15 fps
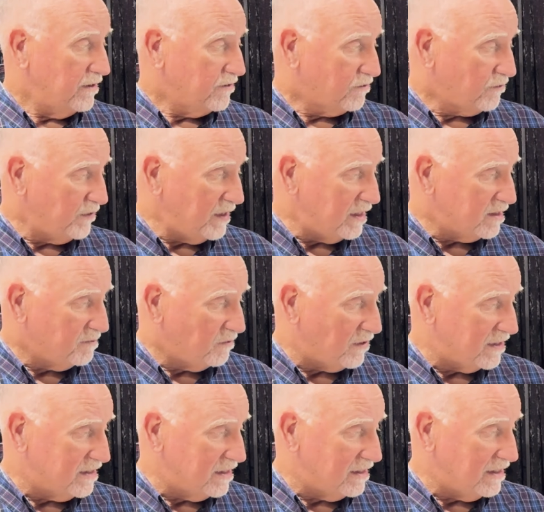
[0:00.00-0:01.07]
3 is
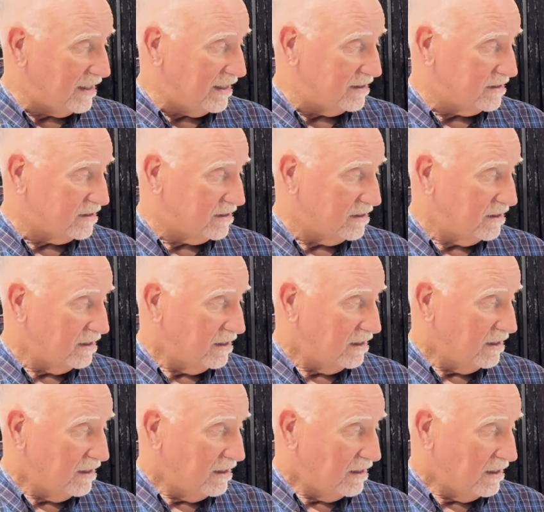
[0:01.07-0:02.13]
present tense.
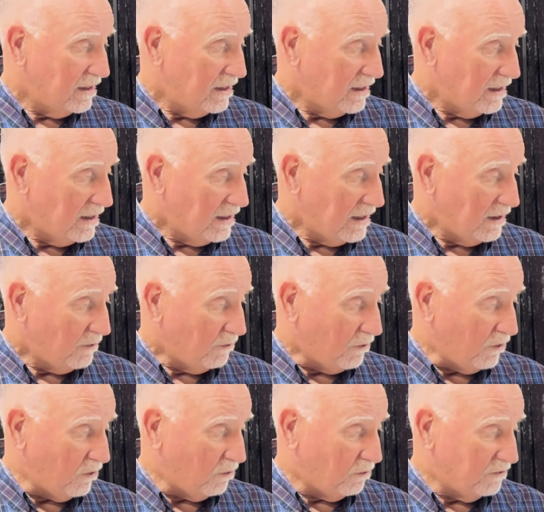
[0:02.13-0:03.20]

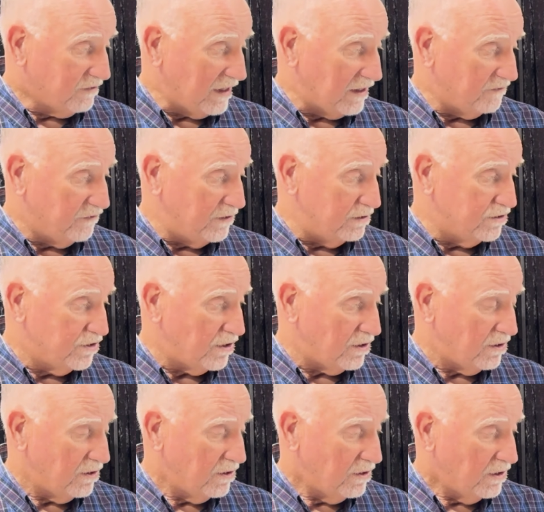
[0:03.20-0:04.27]
Oh, we've got a future.
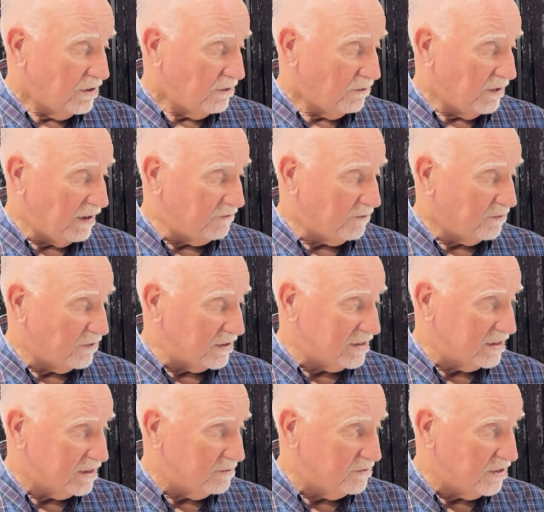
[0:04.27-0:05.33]
We have a present
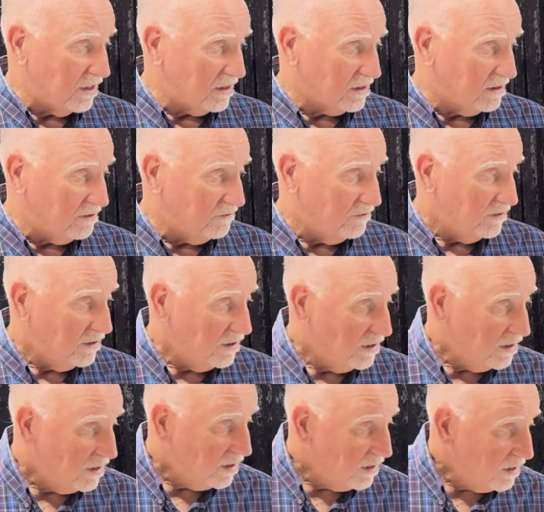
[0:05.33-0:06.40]
subjunctive.
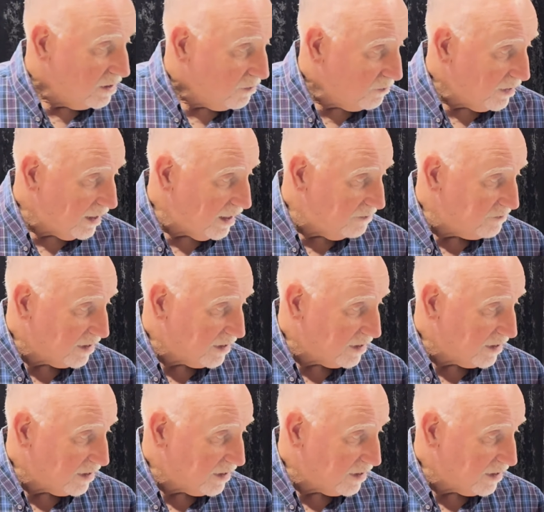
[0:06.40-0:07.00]
We have a